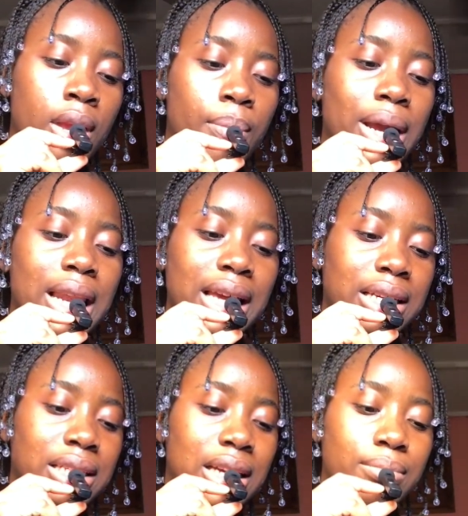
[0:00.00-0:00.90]
But I like
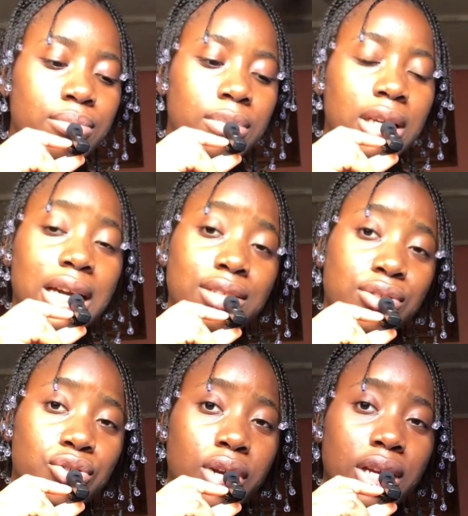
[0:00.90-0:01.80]
it. I'm eager to
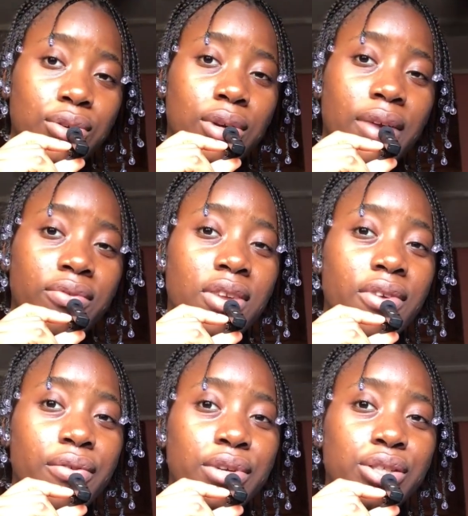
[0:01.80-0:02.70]
try it on. I've
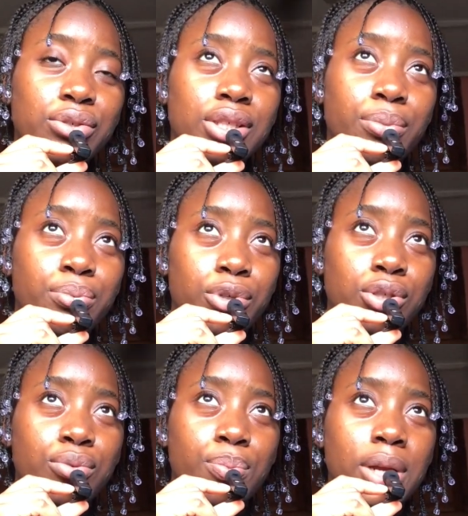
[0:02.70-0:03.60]
never really used a
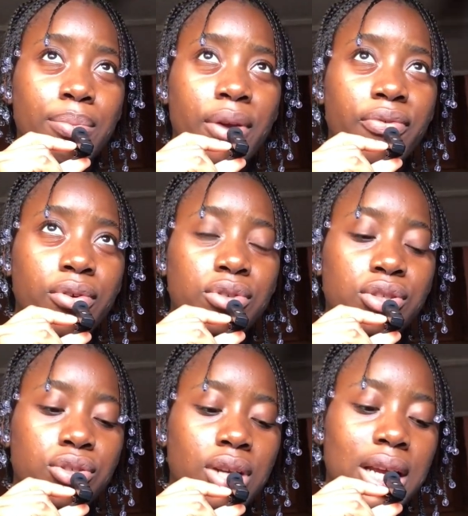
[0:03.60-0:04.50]
brush to blend my
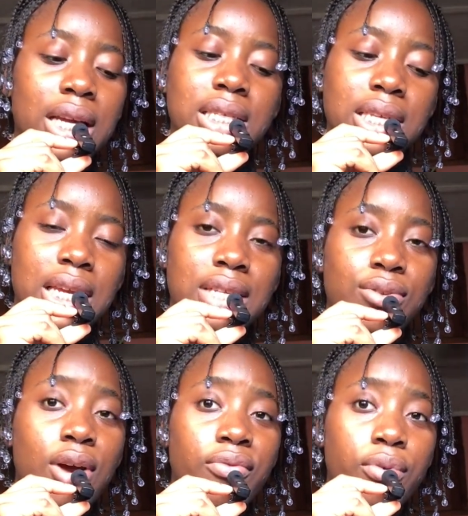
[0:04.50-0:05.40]
foundation. Like I said, I did
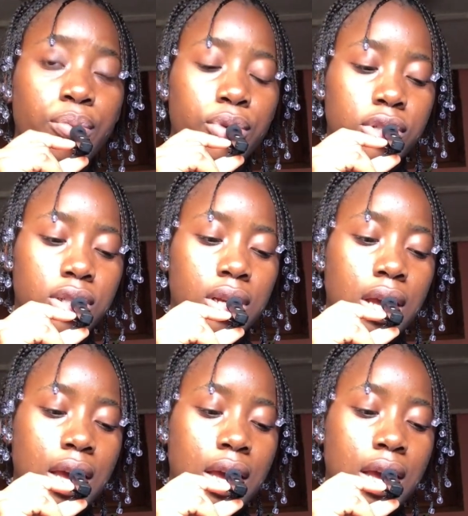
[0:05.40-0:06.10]
not have a brush.